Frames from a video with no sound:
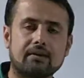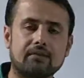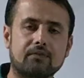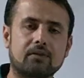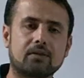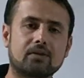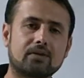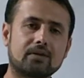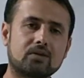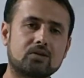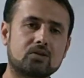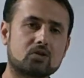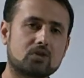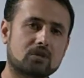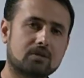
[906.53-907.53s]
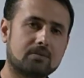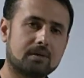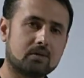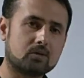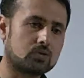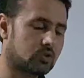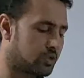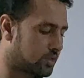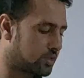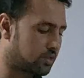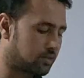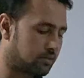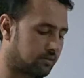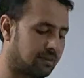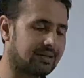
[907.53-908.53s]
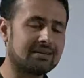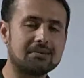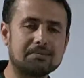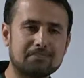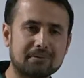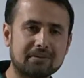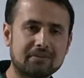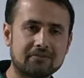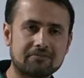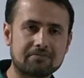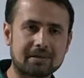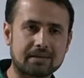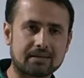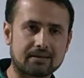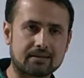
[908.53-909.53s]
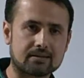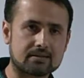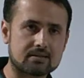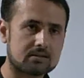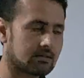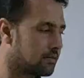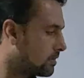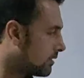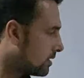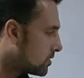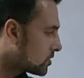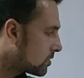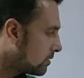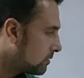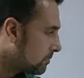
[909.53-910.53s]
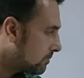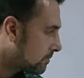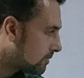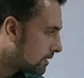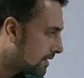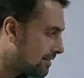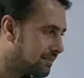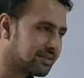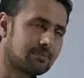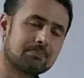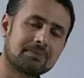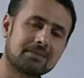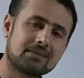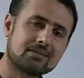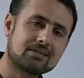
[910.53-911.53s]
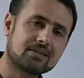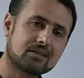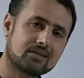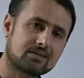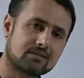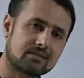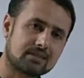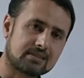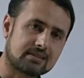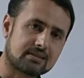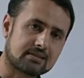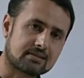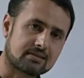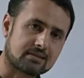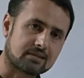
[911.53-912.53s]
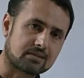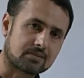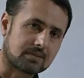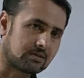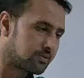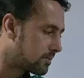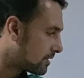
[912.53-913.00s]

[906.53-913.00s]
If you are going to talk about the number of paras, so it depends on your thesis statement.